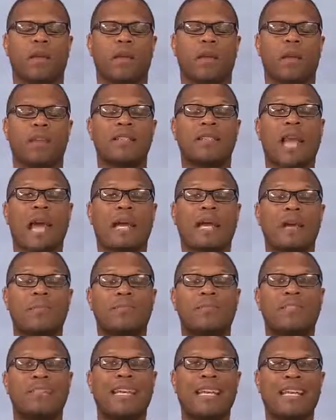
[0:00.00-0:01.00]
It's like I'm
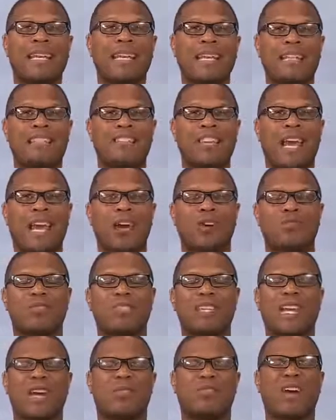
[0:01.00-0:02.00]
sitting in a jail
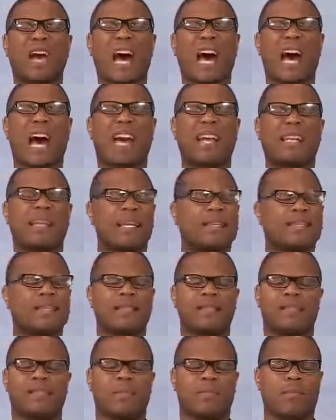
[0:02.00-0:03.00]
cell, God,
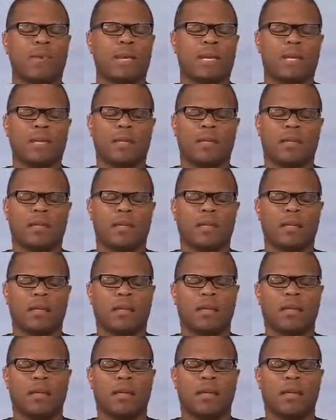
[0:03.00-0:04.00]
listen to me.
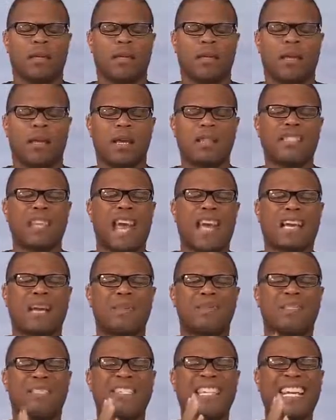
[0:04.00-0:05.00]
It's like
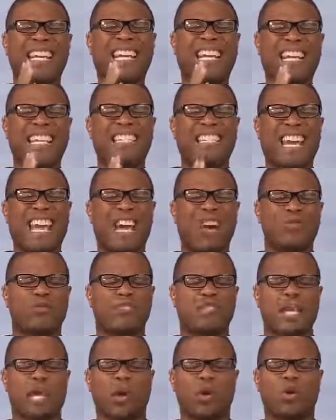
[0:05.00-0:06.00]
I'm sitting in a jail
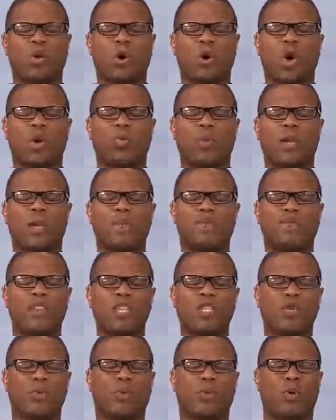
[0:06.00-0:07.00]
cell, Lord, with
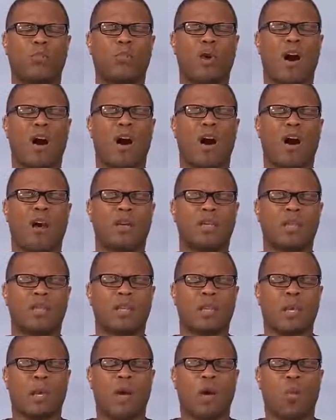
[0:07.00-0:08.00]
invisible bars,
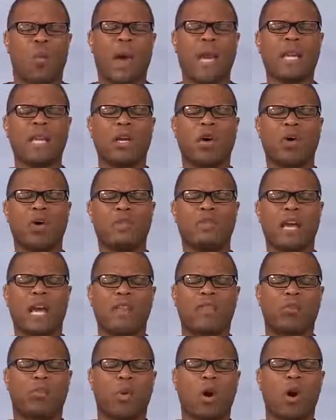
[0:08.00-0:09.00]
waiting on
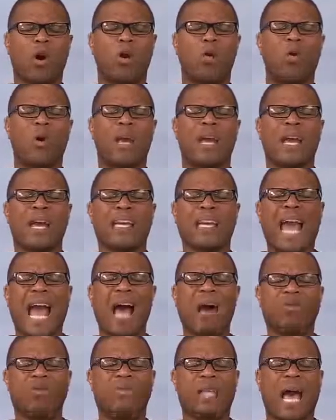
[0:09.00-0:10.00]
death row,
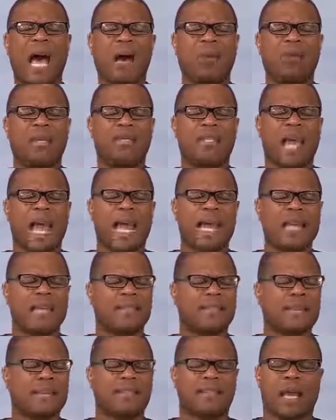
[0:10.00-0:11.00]
counting down the
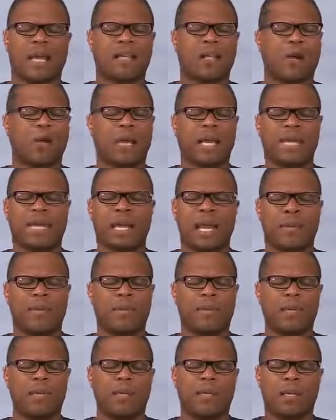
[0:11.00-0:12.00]
days because I know they
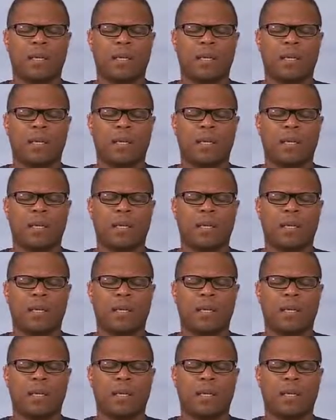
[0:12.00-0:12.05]
coming.